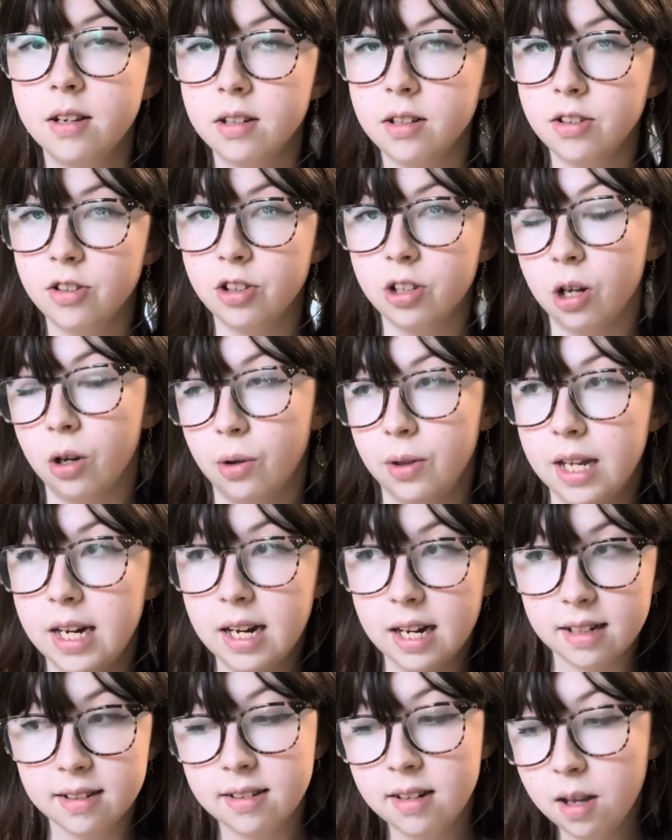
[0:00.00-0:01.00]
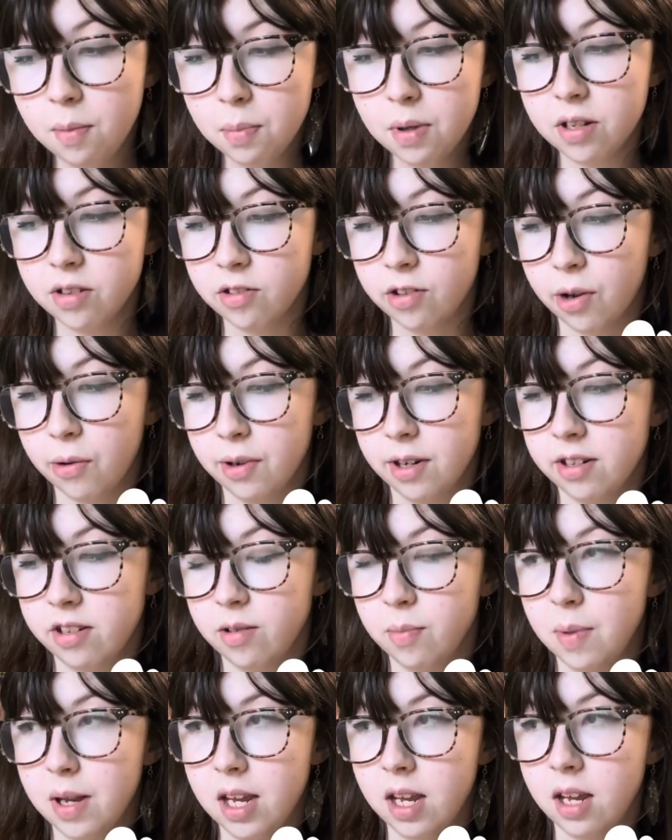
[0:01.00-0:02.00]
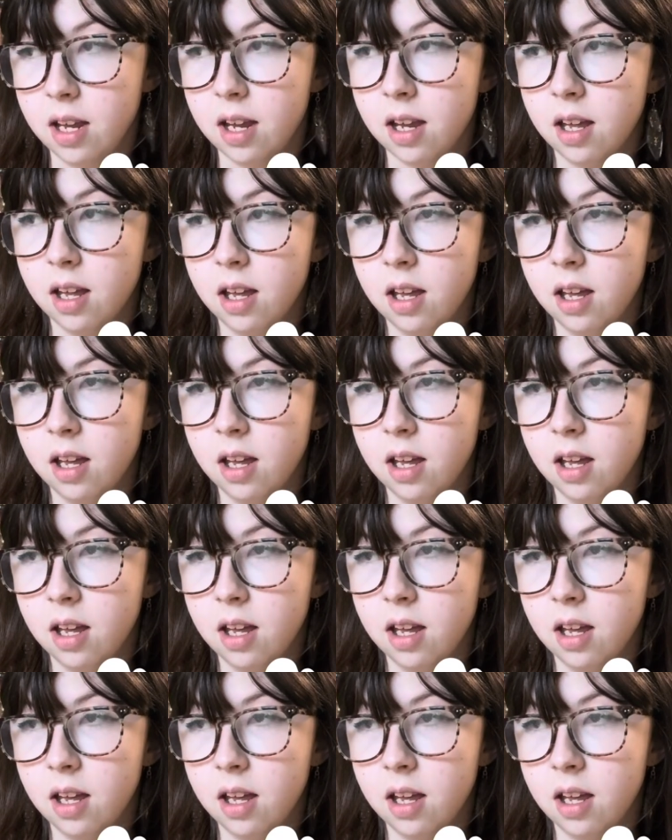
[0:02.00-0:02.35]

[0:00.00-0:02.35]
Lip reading: So the next step is going to be